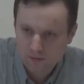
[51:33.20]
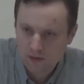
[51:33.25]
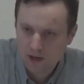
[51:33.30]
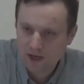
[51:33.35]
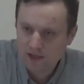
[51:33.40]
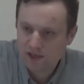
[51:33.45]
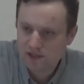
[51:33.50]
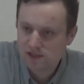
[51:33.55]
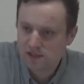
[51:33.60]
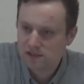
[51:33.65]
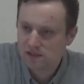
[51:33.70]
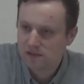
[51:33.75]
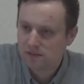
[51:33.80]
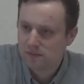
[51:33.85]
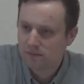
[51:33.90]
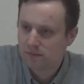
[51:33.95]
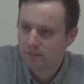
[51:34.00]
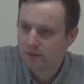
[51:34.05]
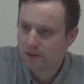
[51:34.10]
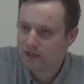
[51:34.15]
Why does
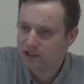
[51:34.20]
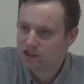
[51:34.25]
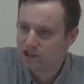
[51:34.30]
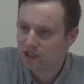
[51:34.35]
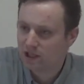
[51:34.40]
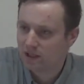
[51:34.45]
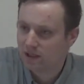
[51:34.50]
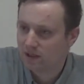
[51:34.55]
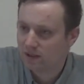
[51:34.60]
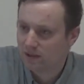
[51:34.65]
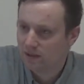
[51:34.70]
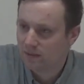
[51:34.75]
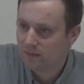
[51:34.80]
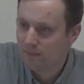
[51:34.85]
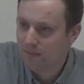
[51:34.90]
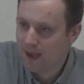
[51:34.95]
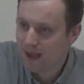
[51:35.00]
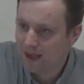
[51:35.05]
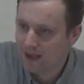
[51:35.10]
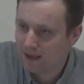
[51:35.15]
preaching
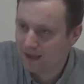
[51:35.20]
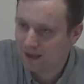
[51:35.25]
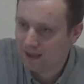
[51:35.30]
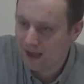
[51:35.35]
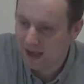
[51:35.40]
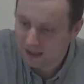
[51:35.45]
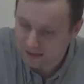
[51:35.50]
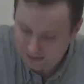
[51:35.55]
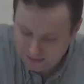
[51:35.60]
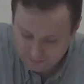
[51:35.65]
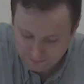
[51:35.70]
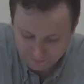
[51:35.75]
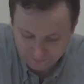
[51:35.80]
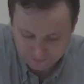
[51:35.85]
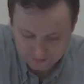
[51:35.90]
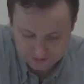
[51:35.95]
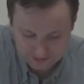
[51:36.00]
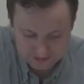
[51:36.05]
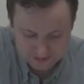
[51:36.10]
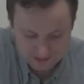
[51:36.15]
make a
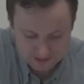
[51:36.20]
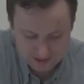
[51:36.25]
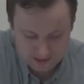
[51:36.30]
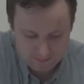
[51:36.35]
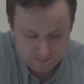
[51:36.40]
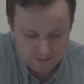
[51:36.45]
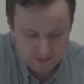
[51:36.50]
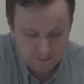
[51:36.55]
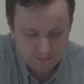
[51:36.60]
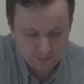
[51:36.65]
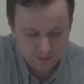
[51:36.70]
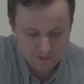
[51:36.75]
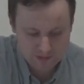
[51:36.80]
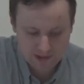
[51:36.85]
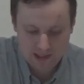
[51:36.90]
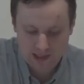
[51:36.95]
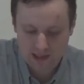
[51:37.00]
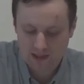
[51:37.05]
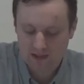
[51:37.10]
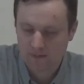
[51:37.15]
difference in people's
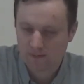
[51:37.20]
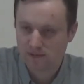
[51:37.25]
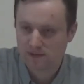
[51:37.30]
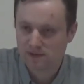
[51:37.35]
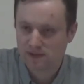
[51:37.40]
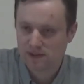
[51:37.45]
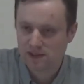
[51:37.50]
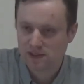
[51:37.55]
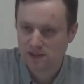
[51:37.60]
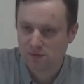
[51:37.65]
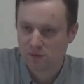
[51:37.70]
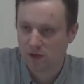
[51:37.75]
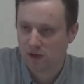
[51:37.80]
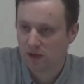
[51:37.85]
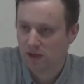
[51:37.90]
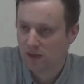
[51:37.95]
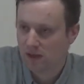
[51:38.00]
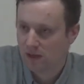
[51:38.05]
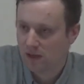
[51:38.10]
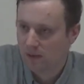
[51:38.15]
lives? This is
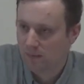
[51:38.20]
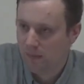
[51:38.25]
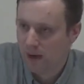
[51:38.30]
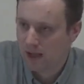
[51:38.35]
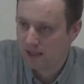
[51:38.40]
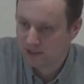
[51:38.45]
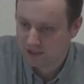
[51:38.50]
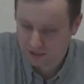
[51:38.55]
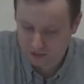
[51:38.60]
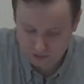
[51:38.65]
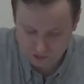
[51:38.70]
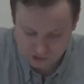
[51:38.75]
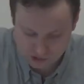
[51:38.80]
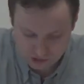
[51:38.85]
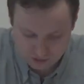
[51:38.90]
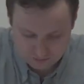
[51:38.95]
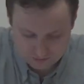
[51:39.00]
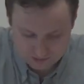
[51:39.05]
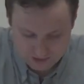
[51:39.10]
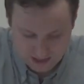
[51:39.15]
what Martin Lloyd
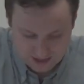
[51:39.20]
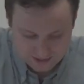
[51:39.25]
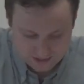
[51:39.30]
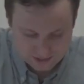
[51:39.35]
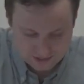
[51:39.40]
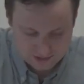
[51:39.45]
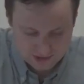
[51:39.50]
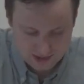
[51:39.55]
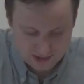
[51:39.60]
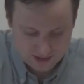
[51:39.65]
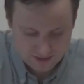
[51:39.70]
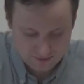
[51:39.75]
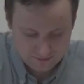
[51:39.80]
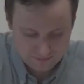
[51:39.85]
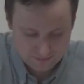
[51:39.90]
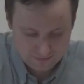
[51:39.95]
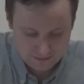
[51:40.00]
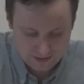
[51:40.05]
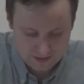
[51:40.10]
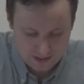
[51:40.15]
Jones had to say.
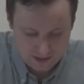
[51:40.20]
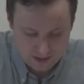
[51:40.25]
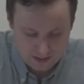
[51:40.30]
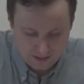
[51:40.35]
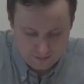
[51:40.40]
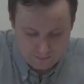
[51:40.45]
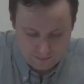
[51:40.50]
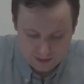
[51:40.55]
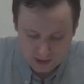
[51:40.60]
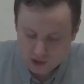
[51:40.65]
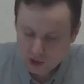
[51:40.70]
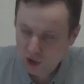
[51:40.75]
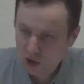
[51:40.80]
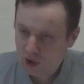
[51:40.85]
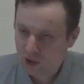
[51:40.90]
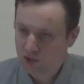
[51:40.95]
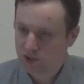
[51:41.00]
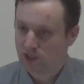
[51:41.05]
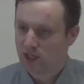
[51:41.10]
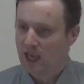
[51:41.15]

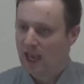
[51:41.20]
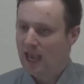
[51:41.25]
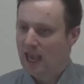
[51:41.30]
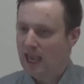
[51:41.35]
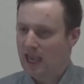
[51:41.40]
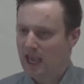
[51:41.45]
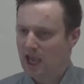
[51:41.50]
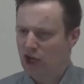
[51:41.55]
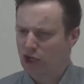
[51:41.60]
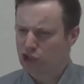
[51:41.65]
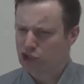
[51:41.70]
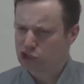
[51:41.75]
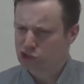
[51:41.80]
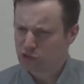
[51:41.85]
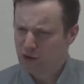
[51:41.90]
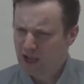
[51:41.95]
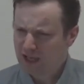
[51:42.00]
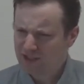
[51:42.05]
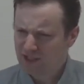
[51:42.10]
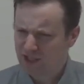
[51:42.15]
Because it
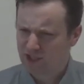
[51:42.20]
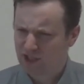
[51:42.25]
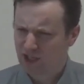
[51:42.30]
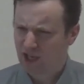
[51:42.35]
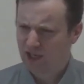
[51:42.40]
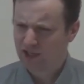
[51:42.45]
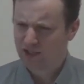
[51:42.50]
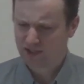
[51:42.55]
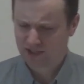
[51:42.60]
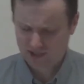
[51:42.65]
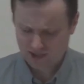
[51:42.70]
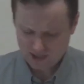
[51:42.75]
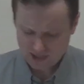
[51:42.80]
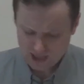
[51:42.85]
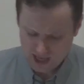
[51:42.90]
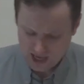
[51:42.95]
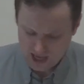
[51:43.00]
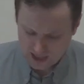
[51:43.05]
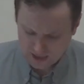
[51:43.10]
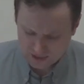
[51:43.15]
addresses us
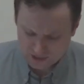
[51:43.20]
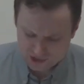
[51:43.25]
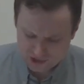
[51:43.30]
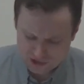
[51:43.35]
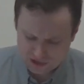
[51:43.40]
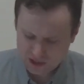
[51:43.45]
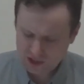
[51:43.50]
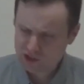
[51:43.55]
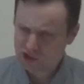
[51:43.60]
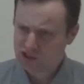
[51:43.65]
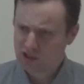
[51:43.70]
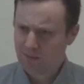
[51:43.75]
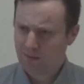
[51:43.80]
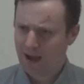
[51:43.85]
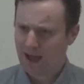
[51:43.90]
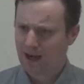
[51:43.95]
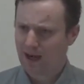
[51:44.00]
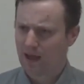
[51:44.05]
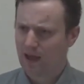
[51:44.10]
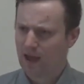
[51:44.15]
in such a
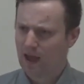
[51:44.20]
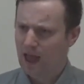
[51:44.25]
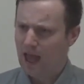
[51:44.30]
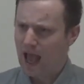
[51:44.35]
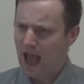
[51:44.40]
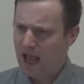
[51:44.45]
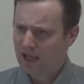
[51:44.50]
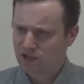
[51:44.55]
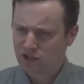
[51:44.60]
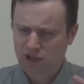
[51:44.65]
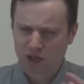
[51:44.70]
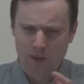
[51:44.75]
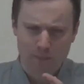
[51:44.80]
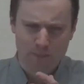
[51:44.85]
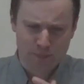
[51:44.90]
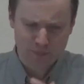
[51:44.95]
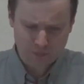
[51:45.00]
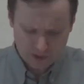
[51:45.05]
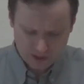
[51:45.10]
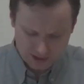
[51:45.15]
manner as to
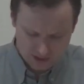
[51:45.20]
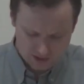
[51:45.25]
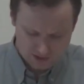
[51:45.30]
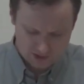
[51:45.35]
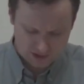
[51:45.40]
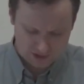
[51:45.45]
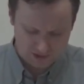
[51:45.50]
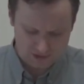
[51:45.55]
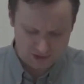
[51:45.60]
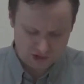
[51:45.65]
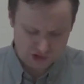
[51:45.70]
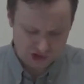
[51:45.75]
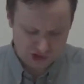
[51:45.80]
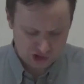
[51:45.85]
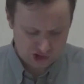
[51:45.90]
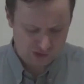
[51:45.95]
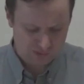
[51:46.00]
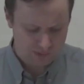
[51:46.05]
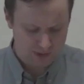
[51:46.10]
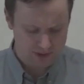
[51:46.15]
bring us under
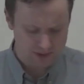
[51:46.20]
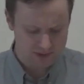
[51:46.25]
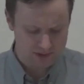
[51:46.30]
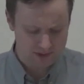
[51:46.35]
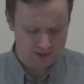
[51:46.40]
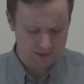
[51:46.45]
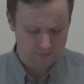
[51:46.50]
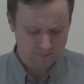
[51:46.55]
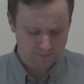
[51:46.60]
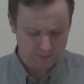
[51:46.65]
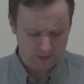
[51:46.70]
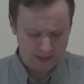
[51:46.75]
judgment,